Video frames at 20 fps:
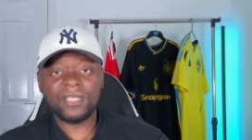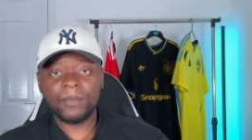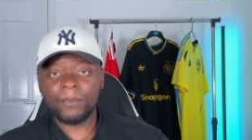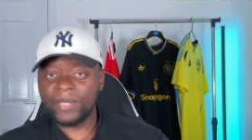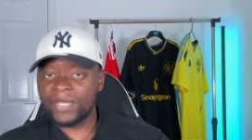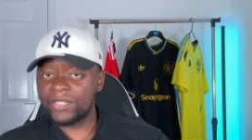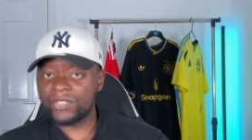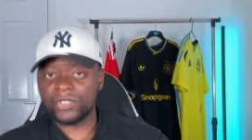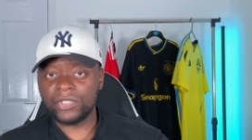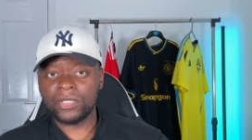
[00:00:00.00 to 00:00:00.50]

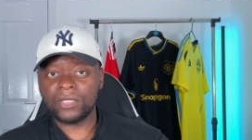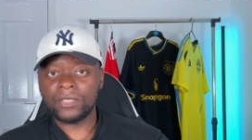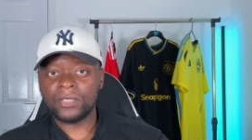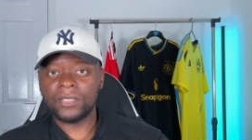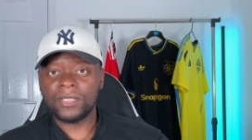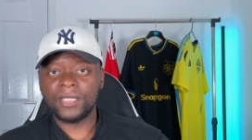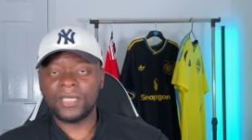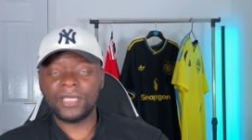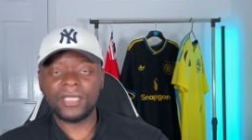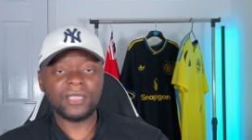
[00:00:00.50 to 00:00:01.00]
manager
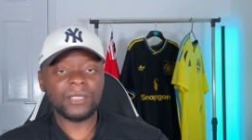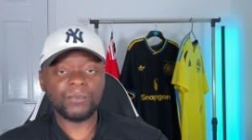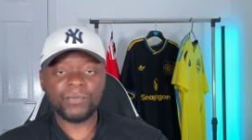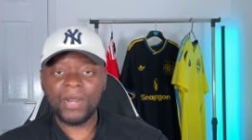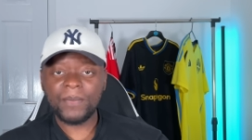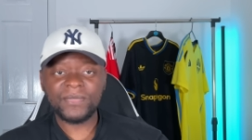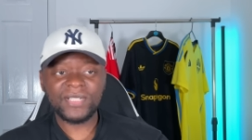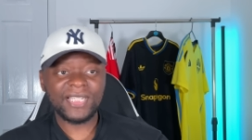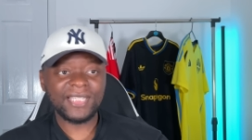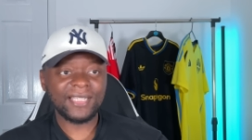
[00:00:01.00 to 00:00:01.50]
in the
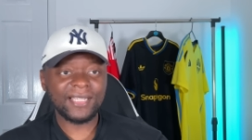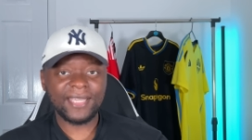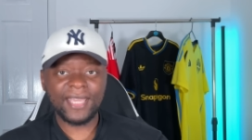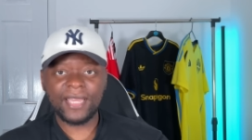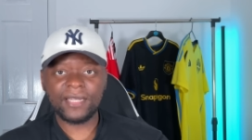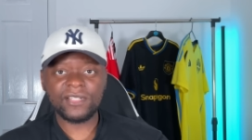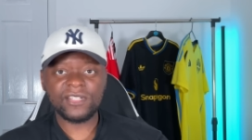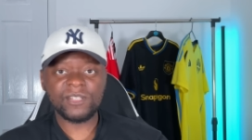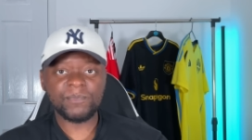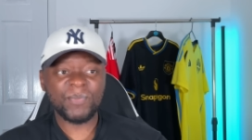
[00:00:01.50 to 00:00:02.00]
Premier League
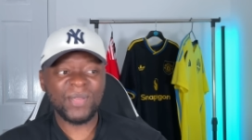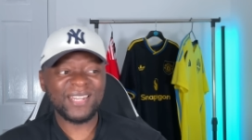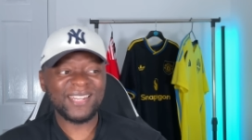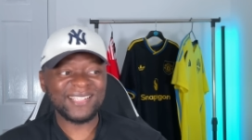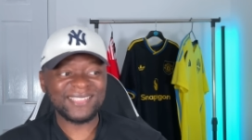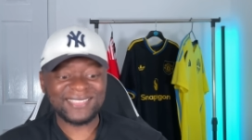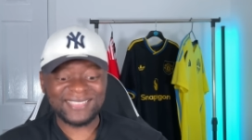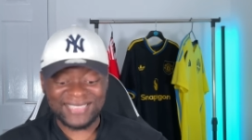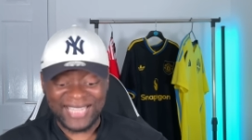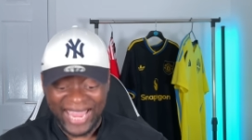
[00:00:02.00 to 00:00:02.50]
again
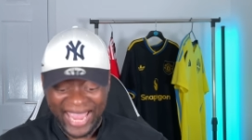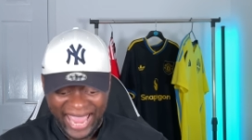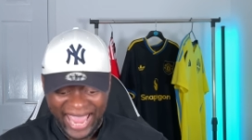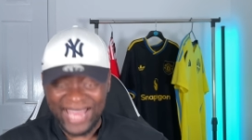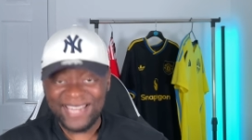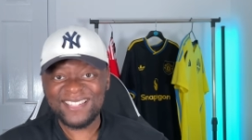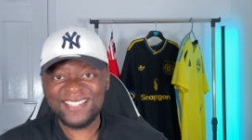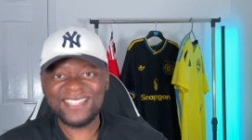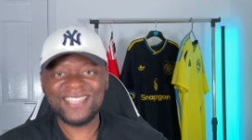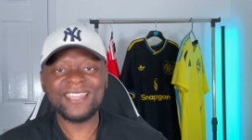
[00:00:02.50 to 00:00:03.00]
spending
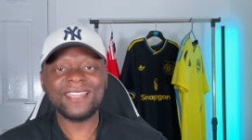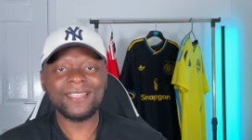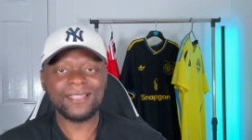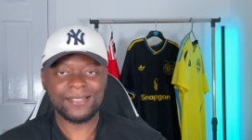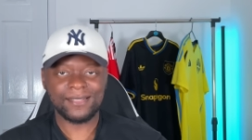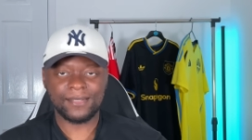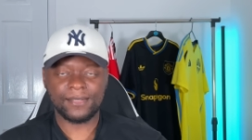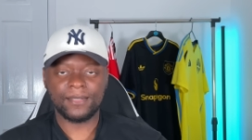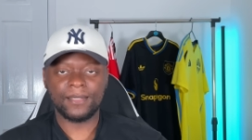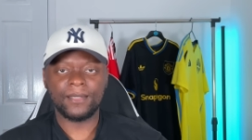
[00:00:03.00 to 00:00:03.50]
10
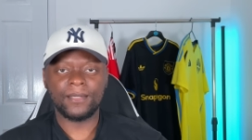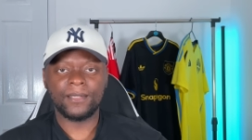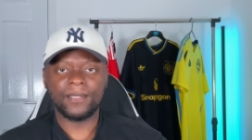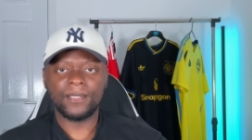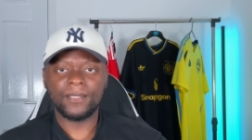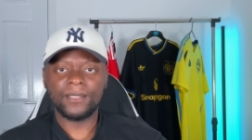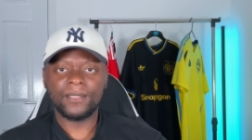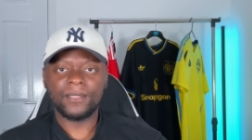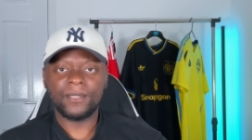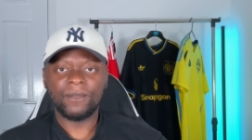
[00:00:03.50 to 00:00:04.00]
years
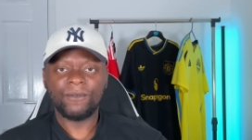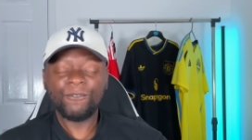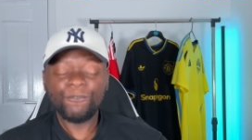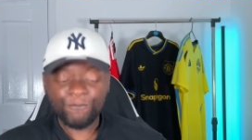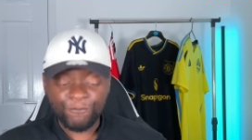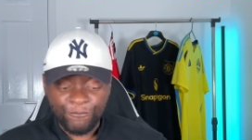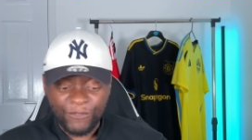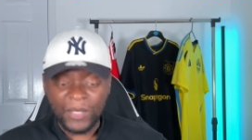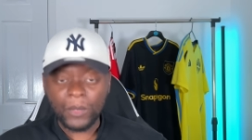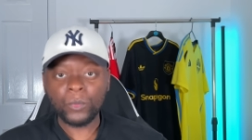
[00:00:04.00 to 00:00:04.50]

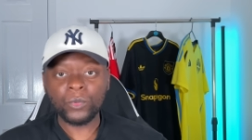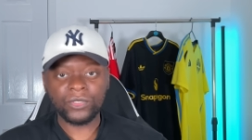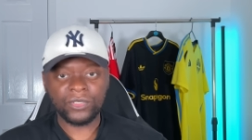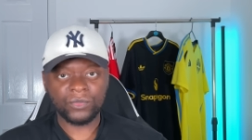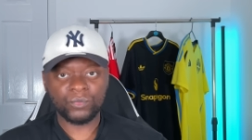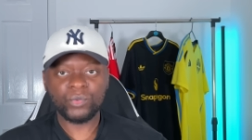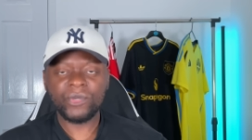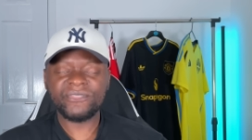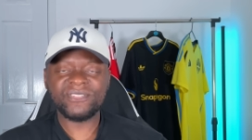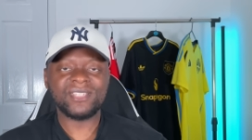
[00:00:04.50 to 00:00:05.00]
filled
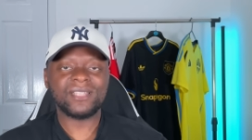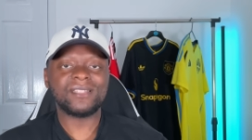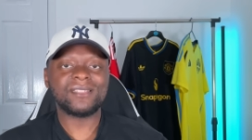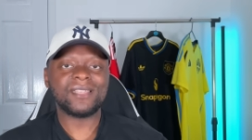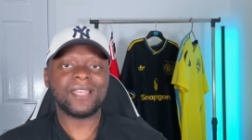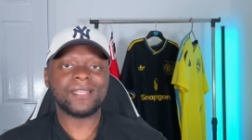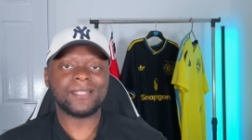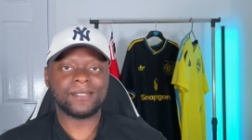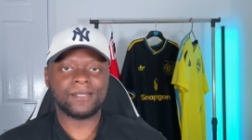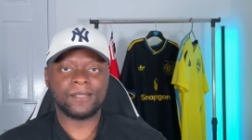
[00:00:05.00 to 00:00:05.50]
with
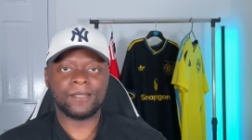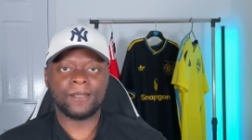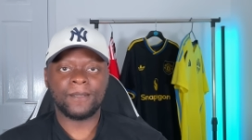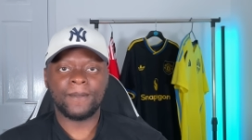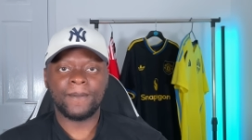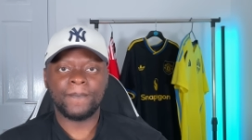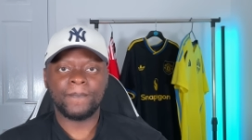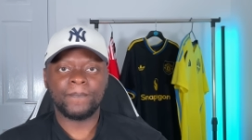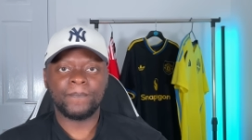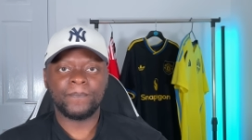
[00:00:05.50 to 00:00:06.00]
success,
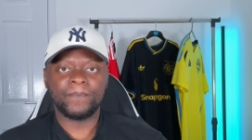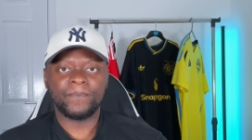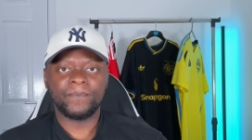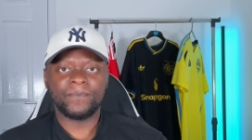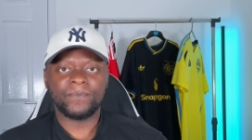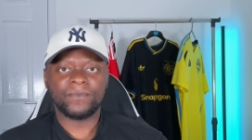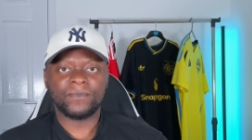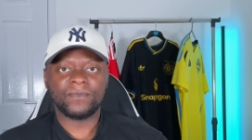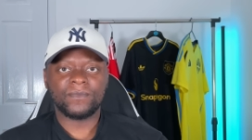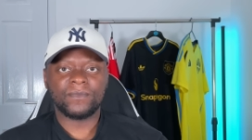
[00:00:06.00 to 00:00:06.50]

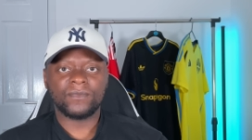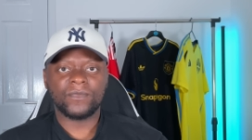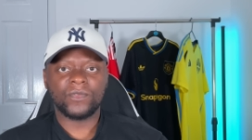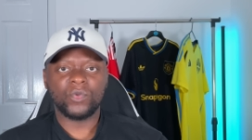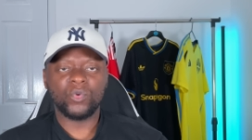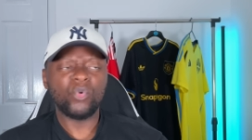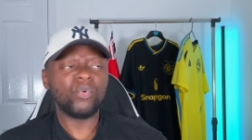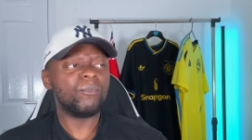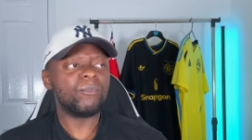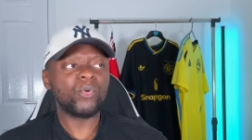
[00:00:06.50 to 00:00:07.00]

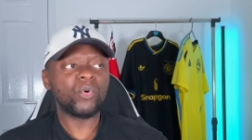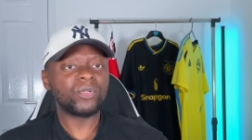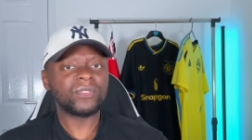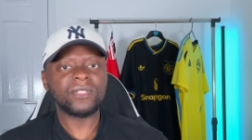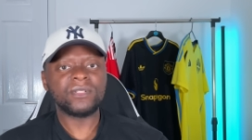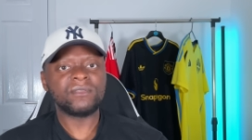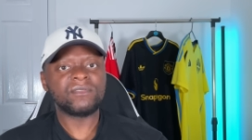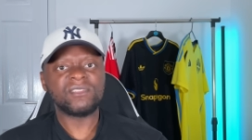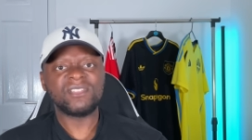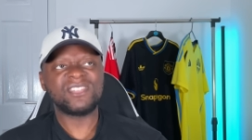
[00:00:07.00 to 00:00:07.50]
or more
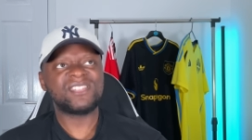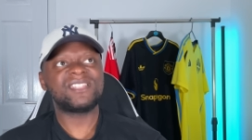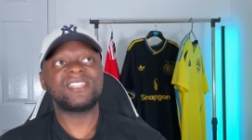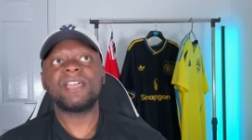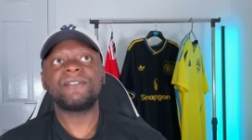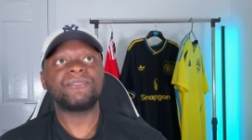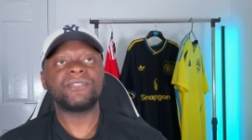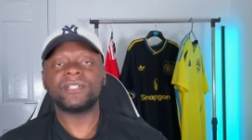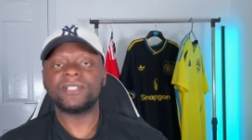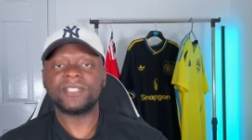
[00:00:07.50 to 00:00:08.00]
than
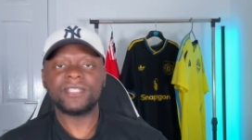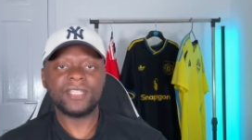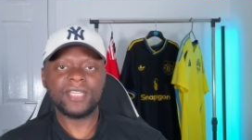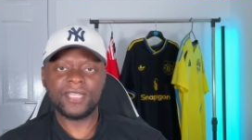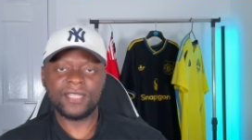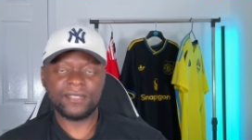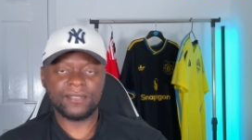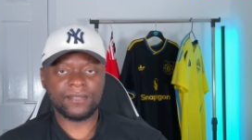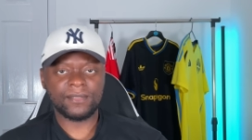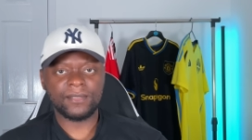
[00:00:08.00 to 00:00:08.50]
7
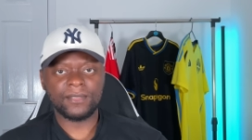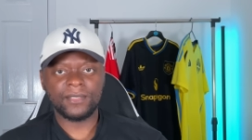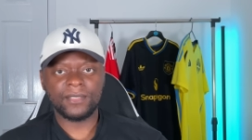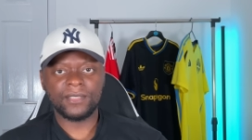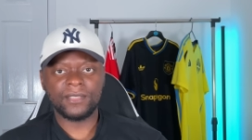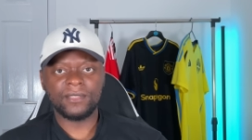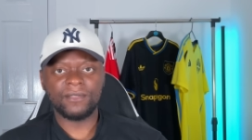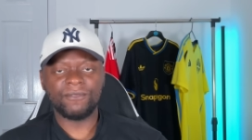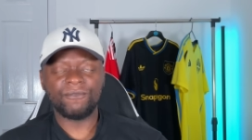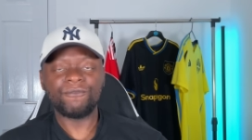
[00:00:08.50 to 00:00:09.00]
years
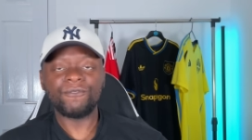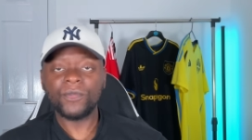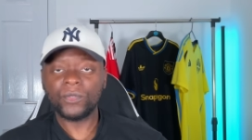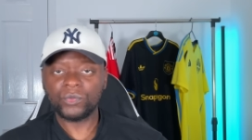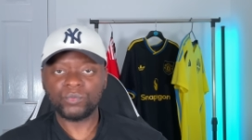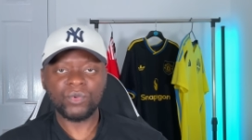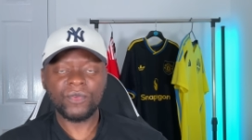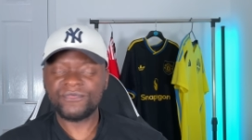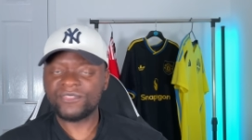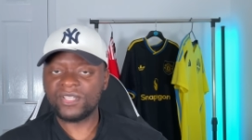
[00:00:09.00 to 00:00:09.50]
filled
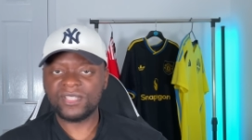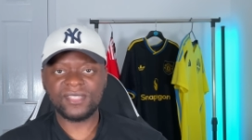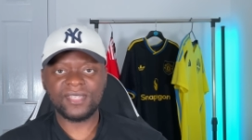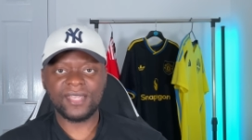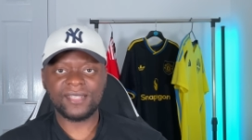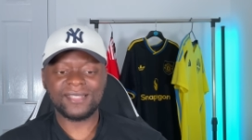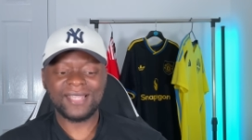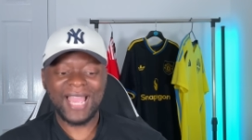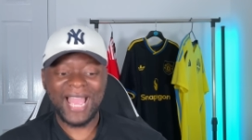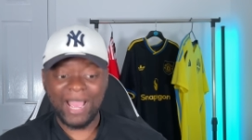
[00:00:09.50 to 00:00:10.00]
with
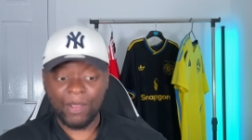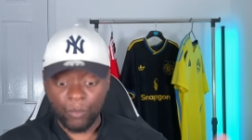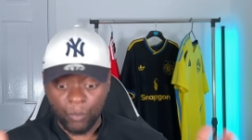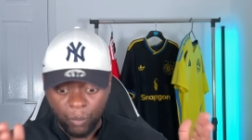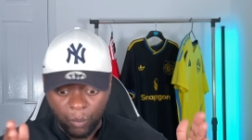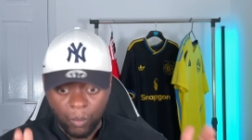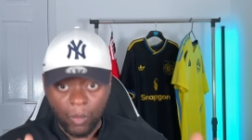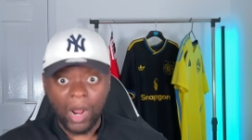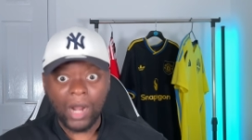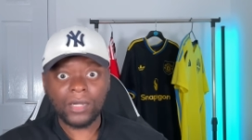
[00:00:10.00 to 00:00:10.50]
success at
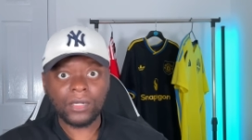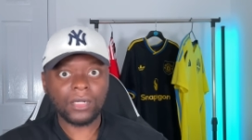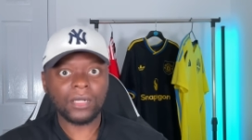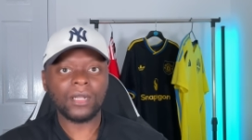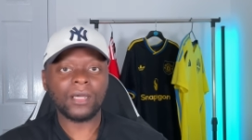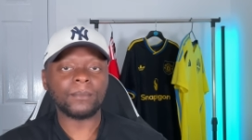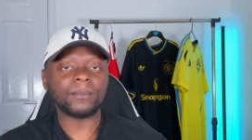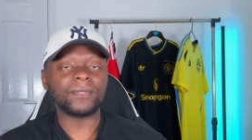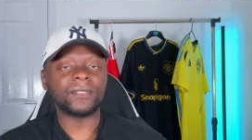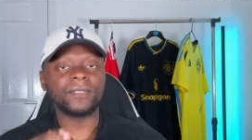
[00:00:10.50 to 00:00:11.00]
one
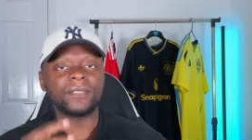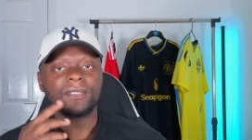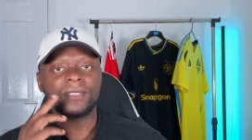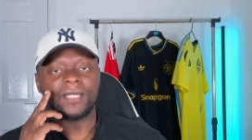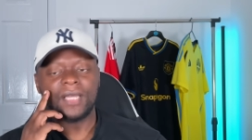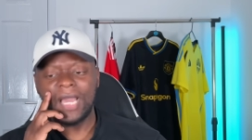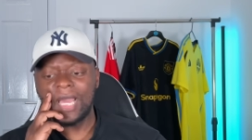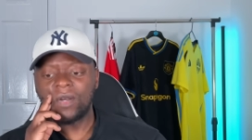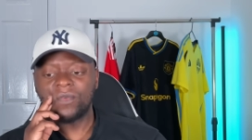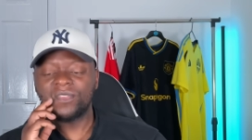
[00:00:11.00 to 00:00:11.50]
club.
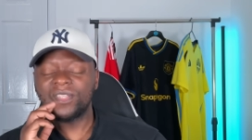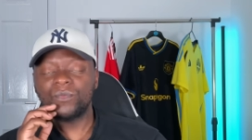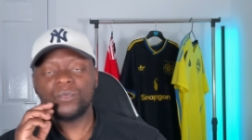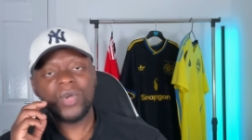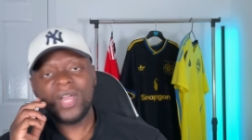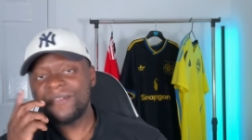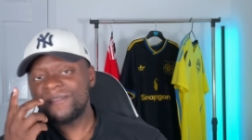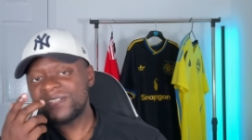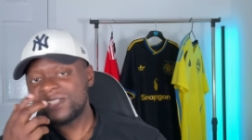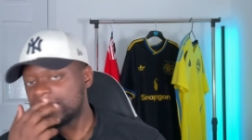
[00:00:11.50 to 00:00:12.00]
I don't think we'll
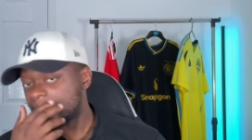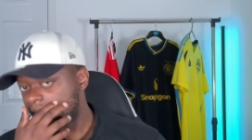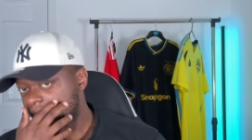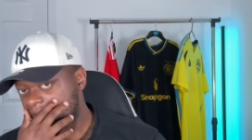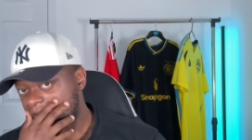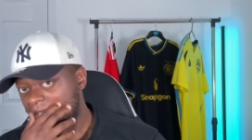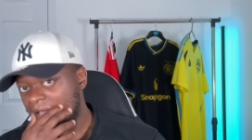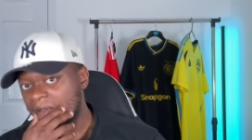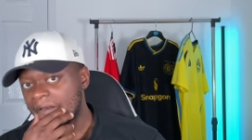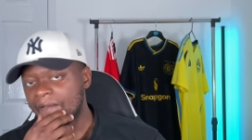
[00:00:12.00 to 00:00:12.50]
ever see this again.